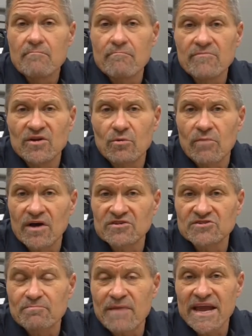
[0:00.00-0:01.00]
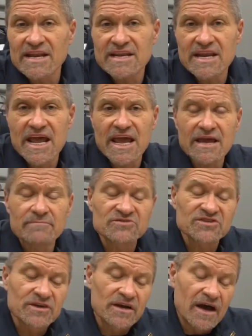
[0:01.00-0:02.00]
mother's maiden
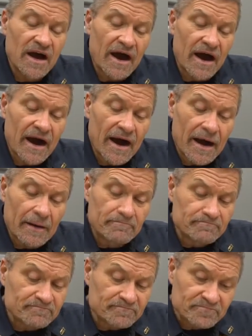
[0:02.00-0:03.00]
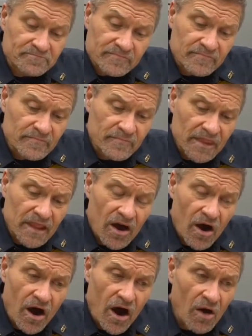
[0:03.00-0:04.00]
names,
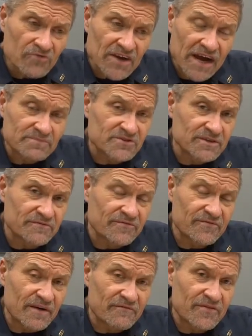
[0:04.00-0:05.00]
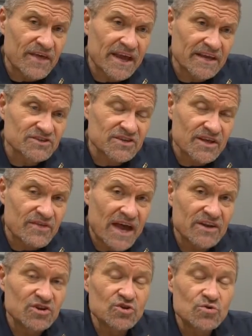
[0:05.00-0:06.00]
all types of things
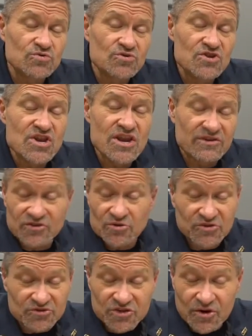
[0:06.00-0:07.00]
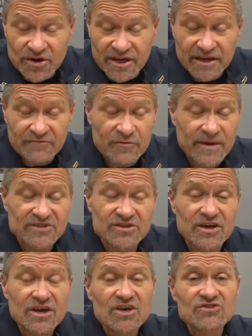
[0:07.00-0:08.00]
that social security
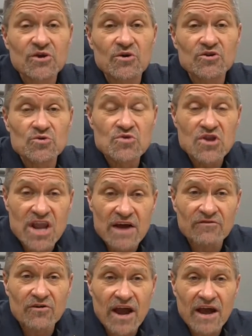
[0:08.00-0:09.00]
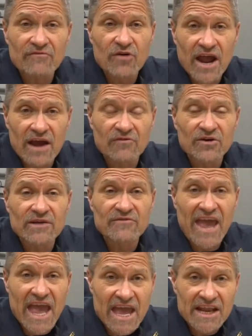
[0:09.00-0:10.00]
information. So you never, ever, ever
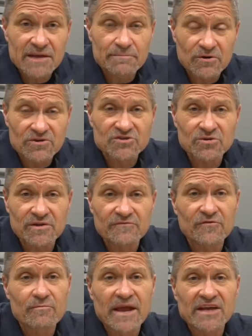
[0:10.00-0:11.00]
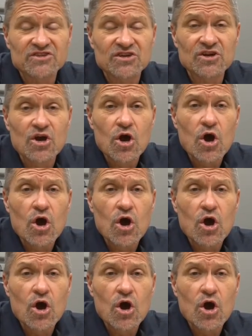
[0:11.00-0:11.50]
give any personal information